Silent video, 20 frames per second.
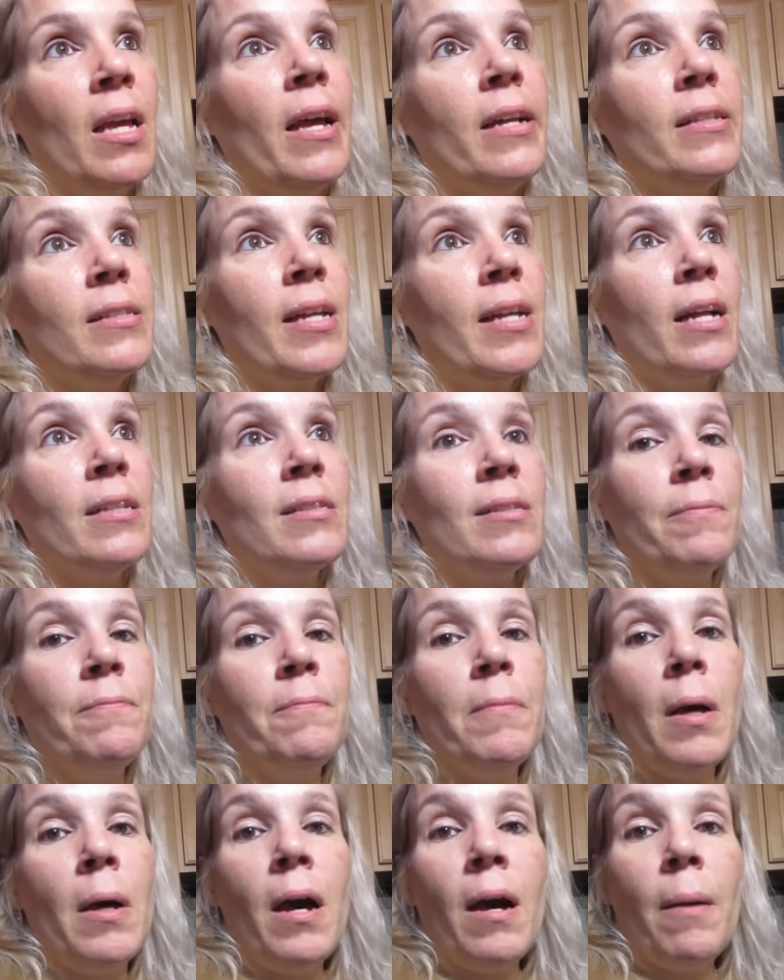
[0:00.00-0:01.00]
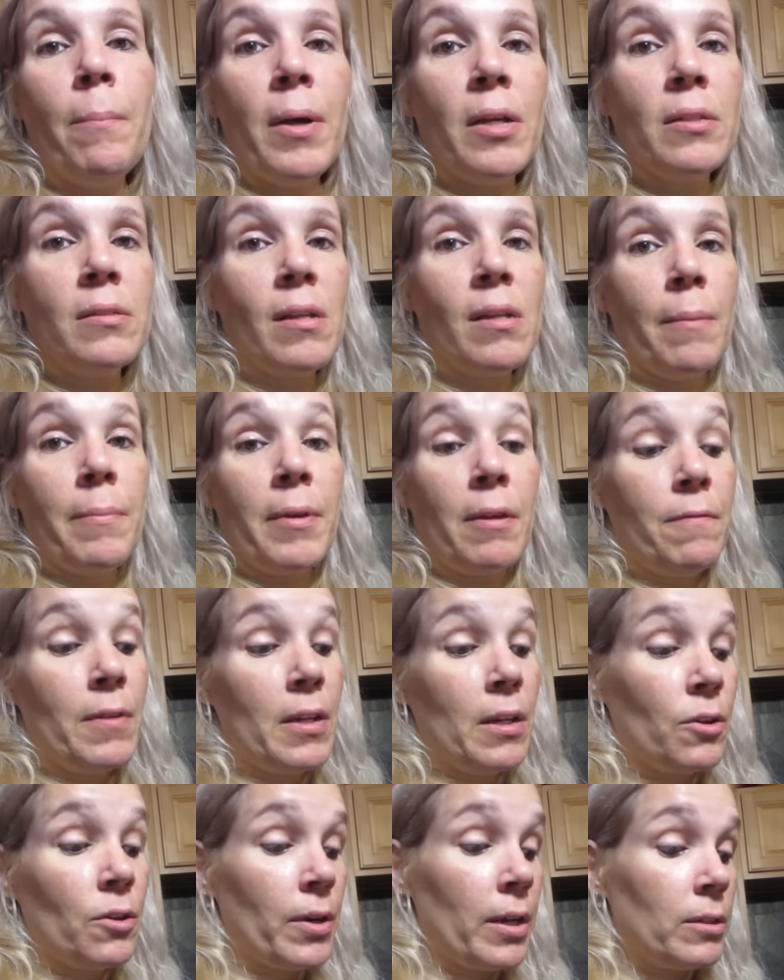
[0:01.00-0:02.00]
It's got some uh, balsamic
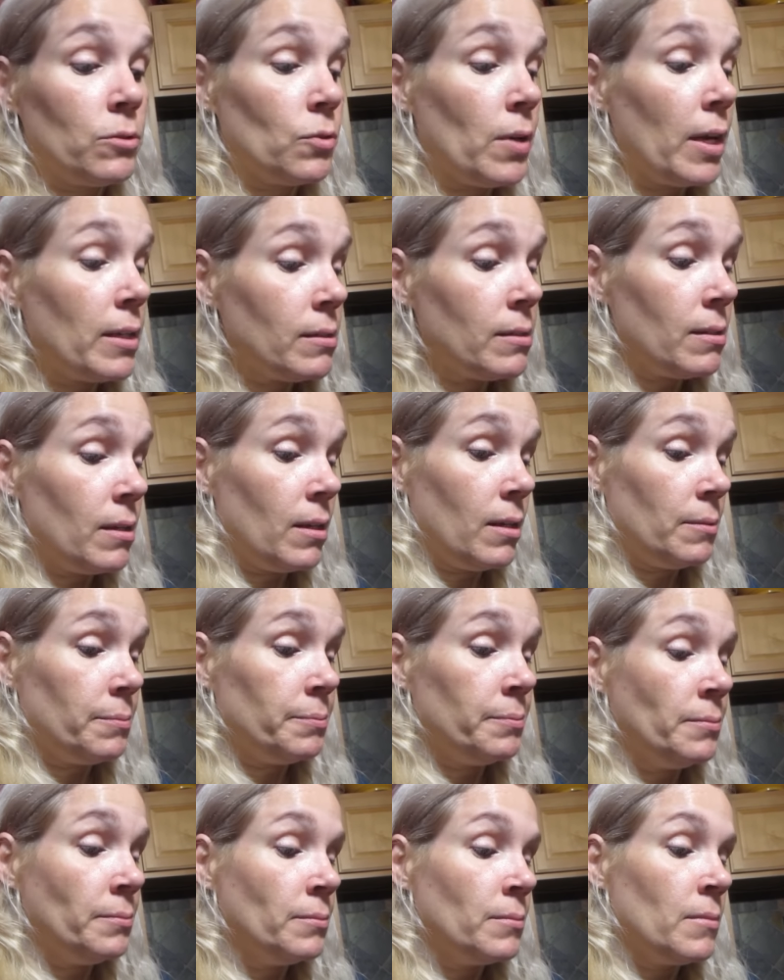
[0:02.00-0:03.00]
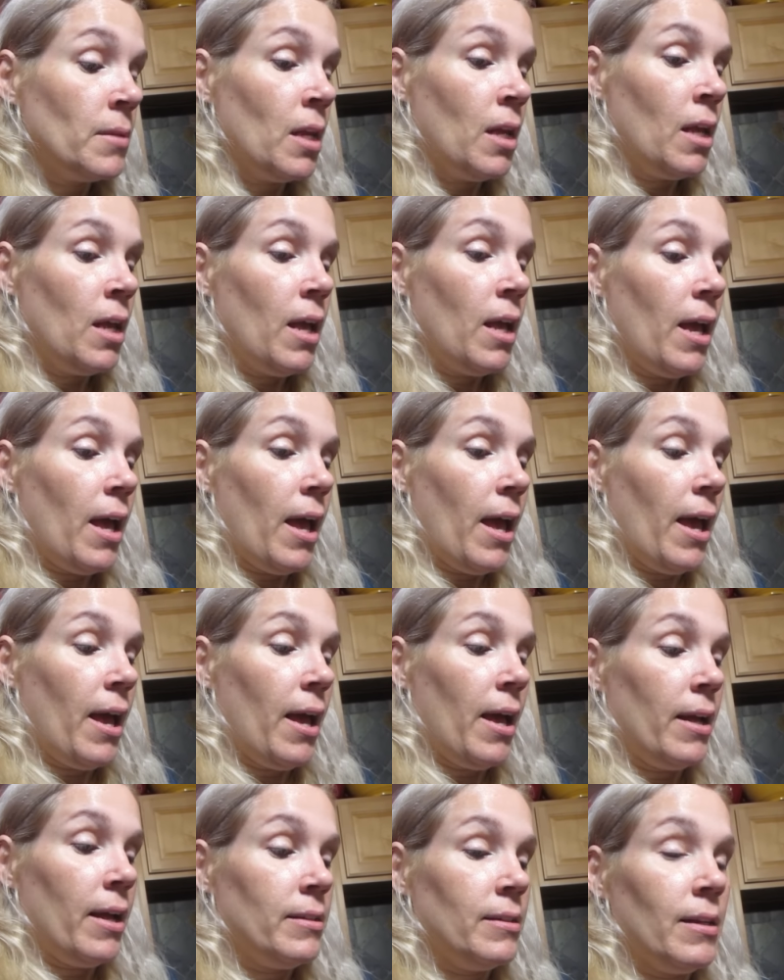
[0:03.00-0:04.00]
vinaigrette dressing.
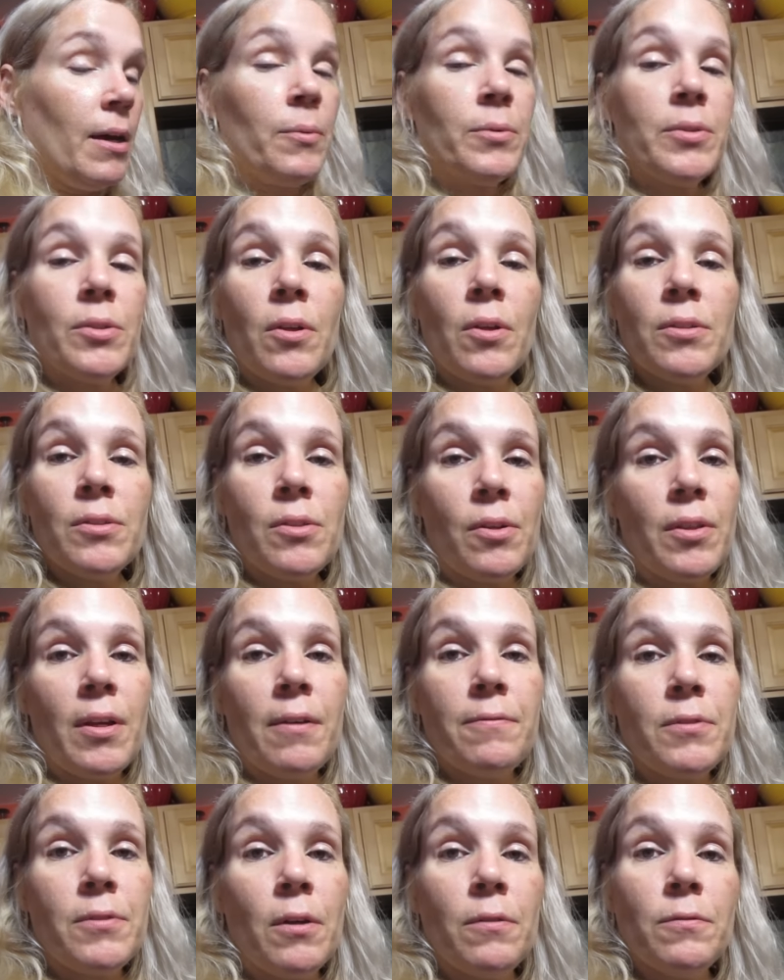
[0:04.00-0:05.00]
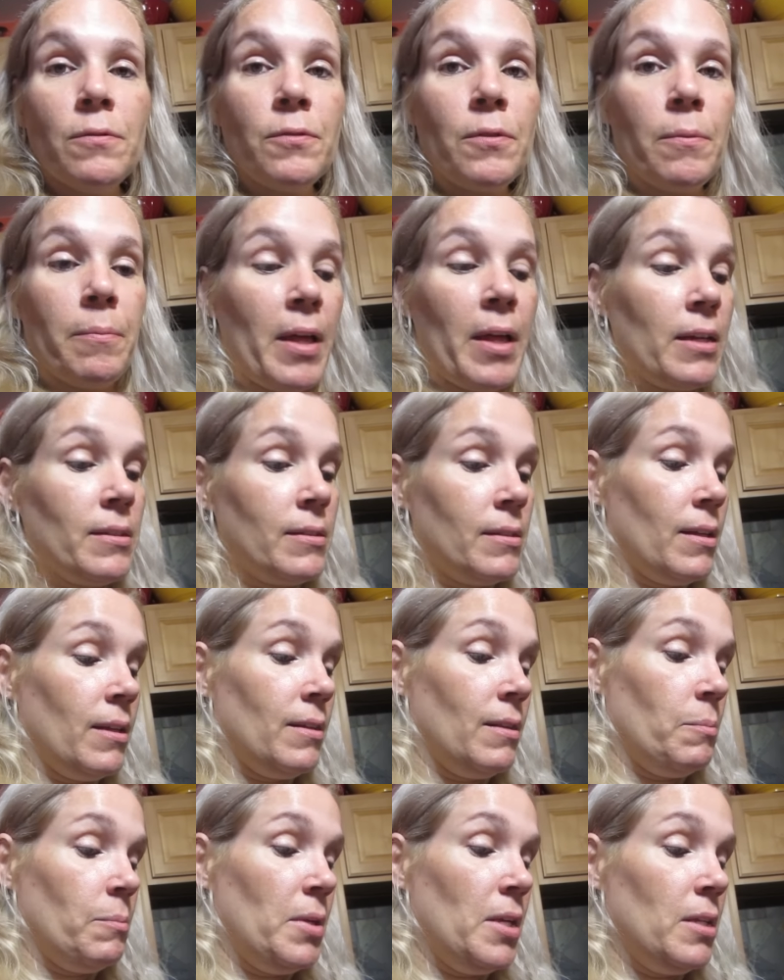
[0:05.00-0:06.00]
And that was also left over from last
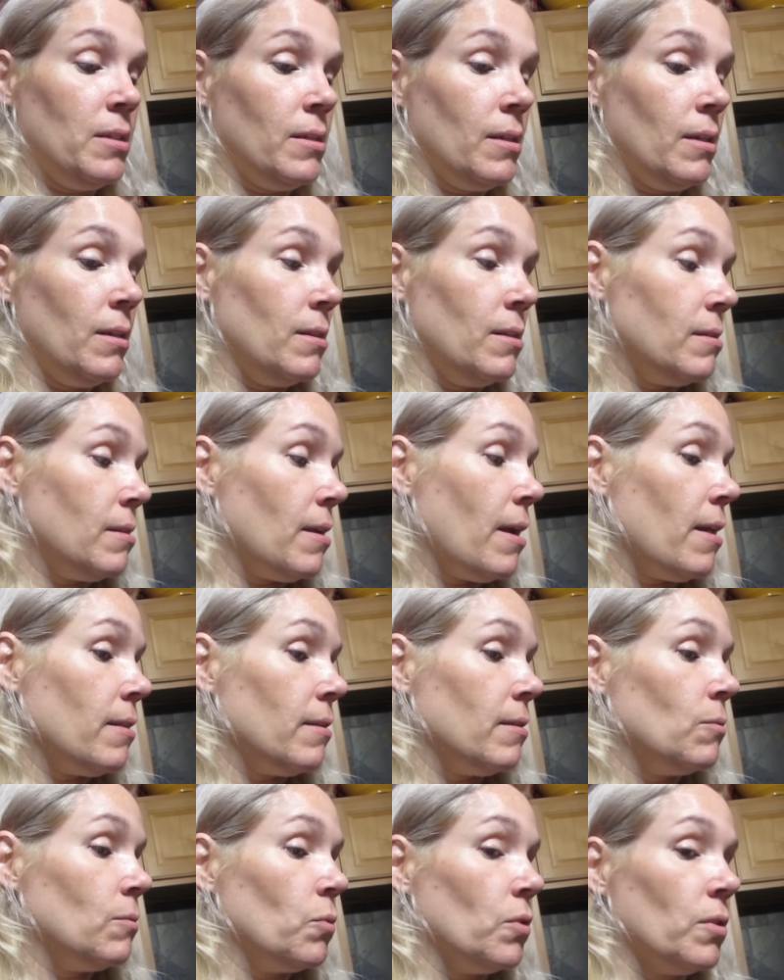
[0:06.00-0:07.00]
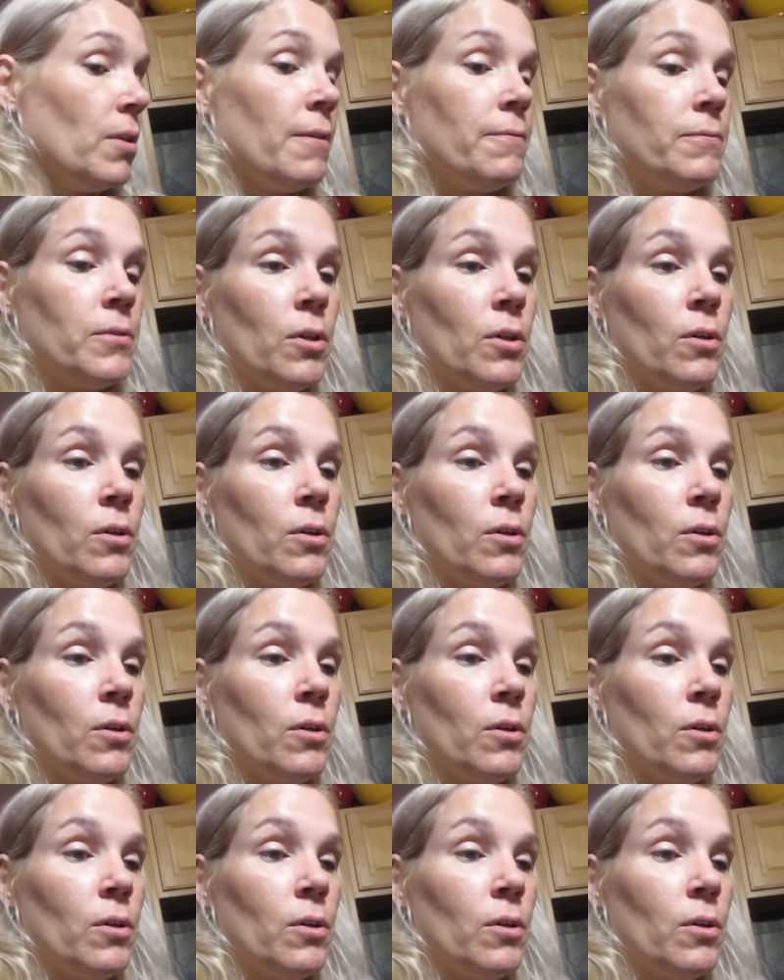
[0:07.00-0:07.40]
night. The pizza and the salad were left